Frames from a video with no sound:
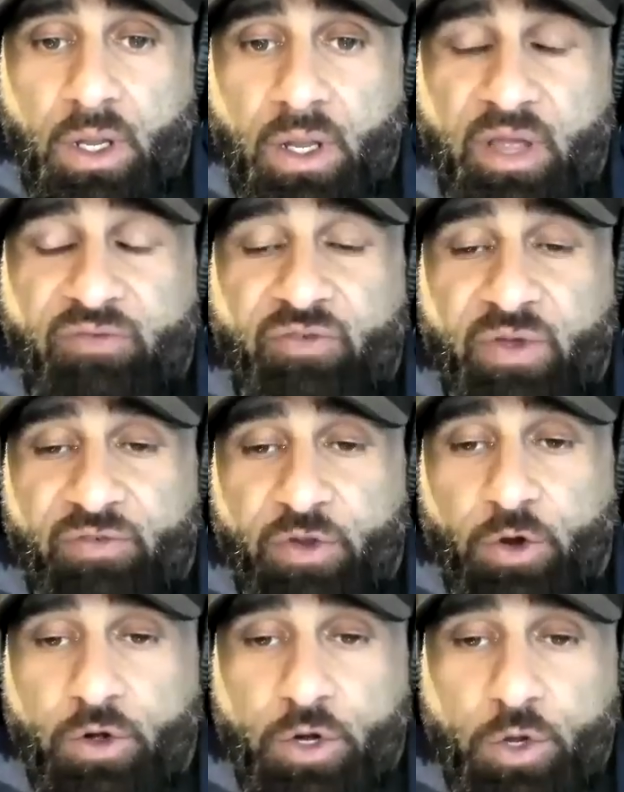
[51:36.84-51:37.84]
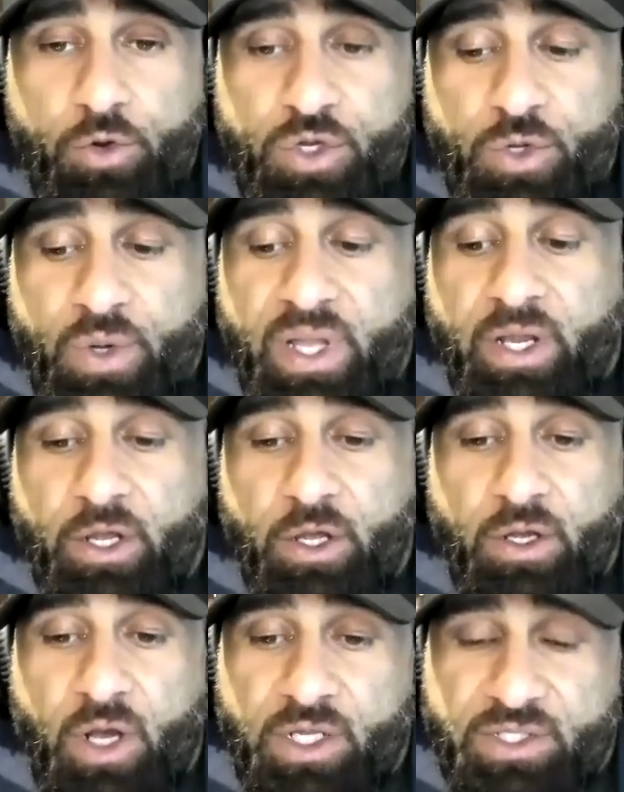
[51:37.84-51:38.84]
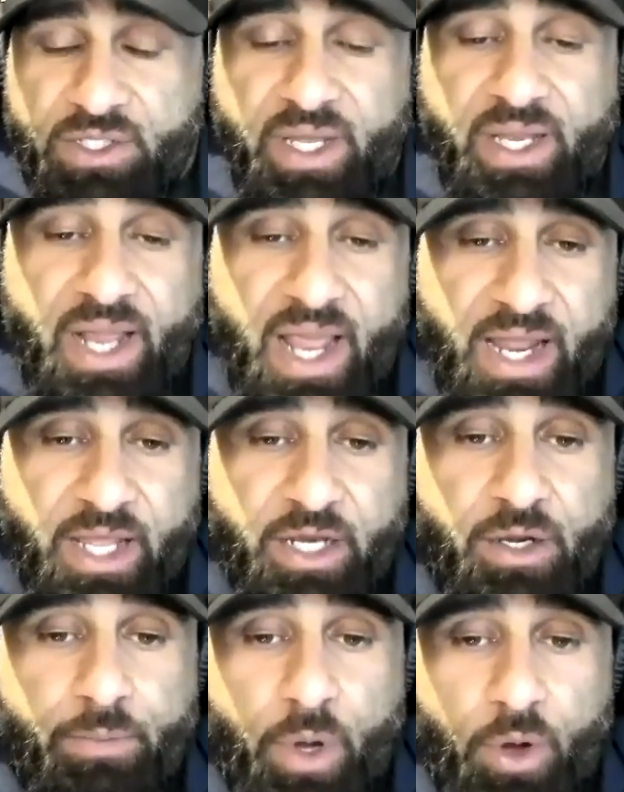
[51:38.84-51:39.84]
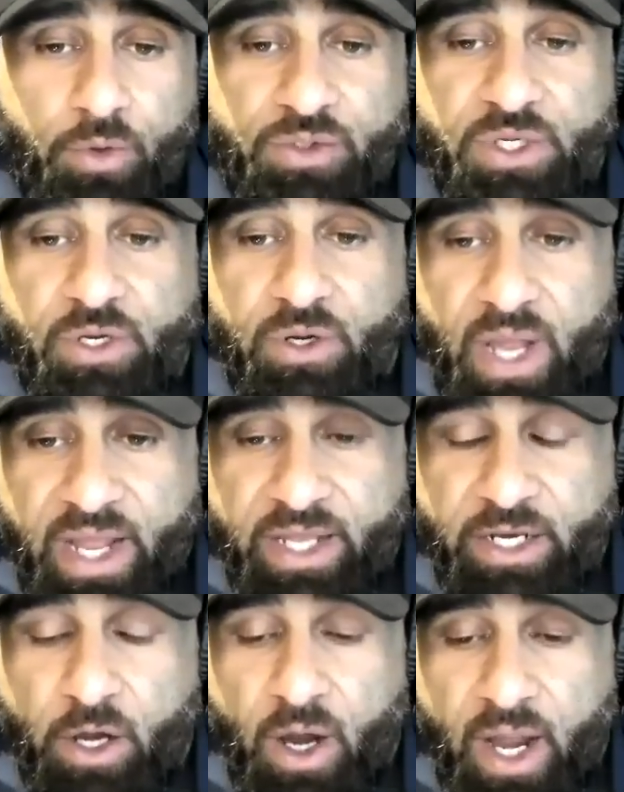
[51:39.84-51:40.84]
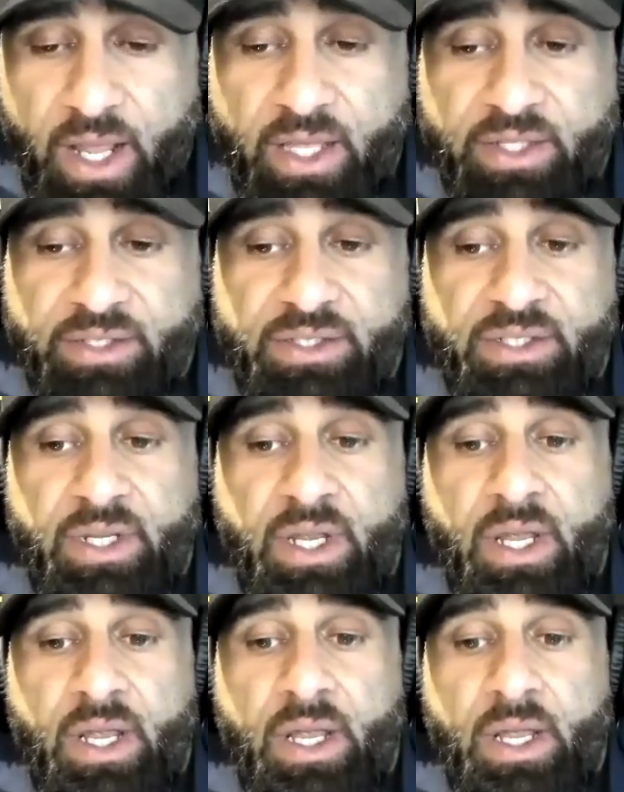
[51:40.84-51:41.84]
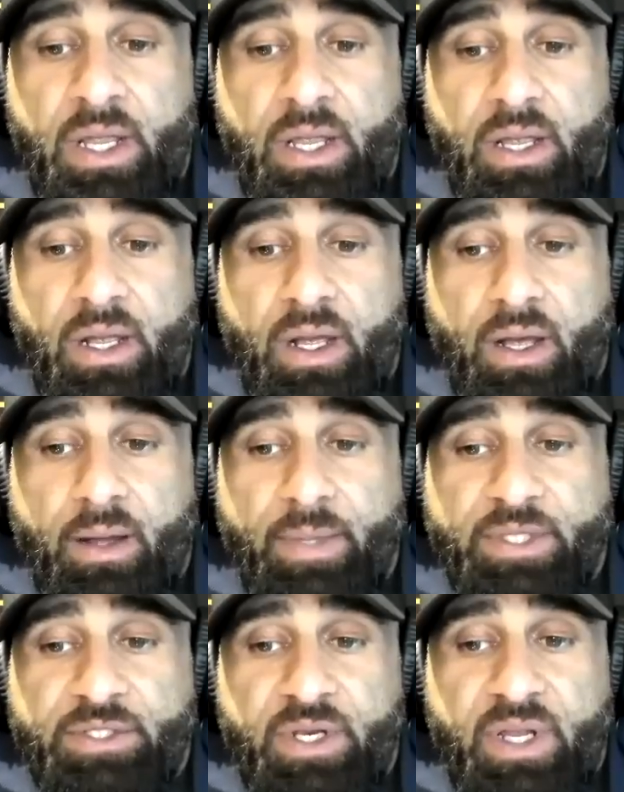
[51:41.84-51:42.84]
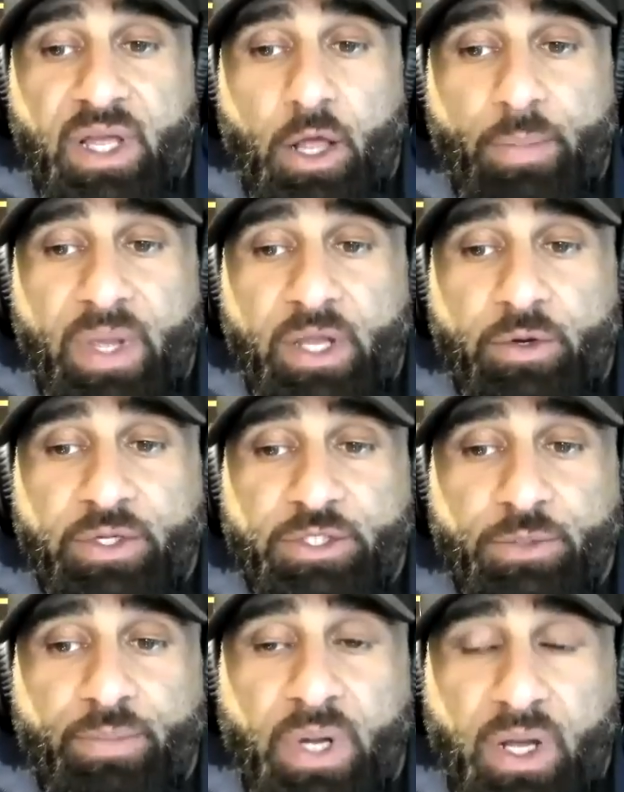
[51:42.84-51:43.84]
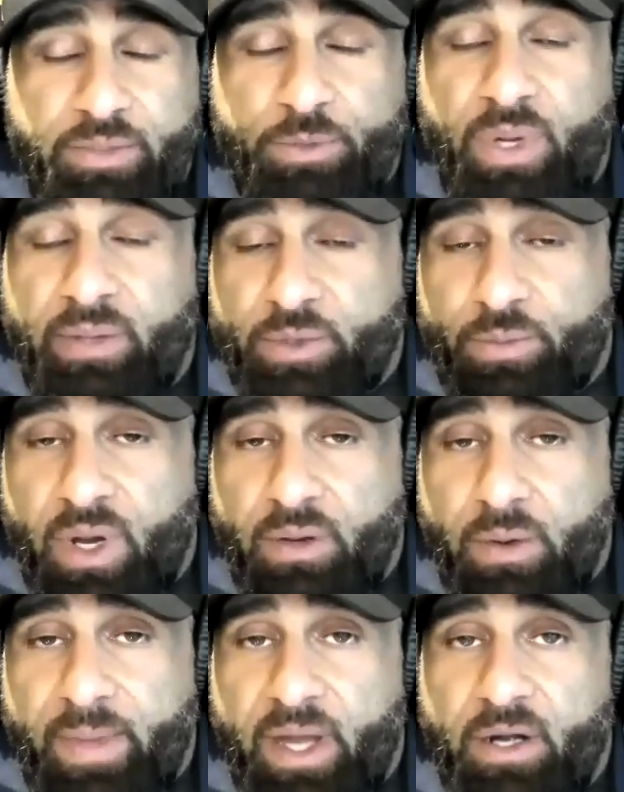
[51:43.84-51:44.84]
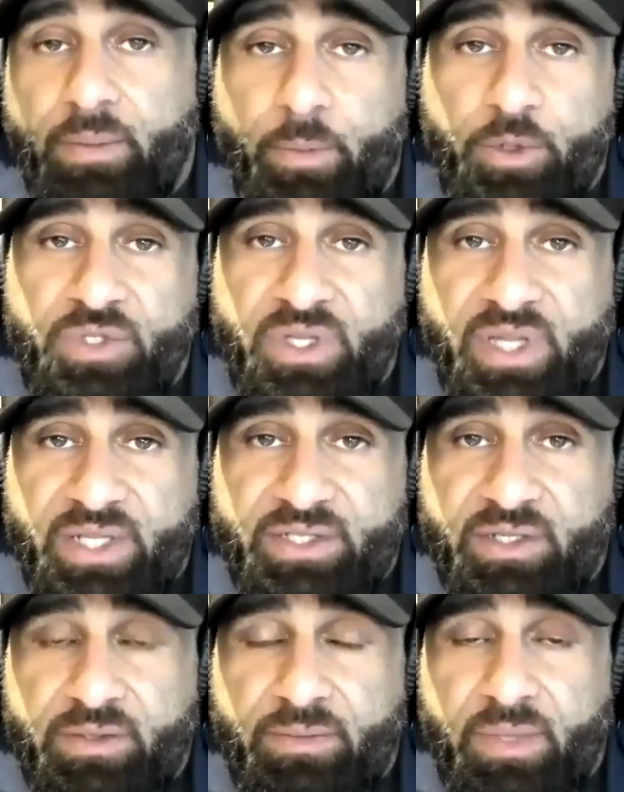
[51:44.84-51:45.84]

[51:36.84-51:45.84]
if you're new to it, it could cause like an ache in your bones and your ache in your hands. It's going to help increase your pumps. Your pumps will probably be better, but mostly that's a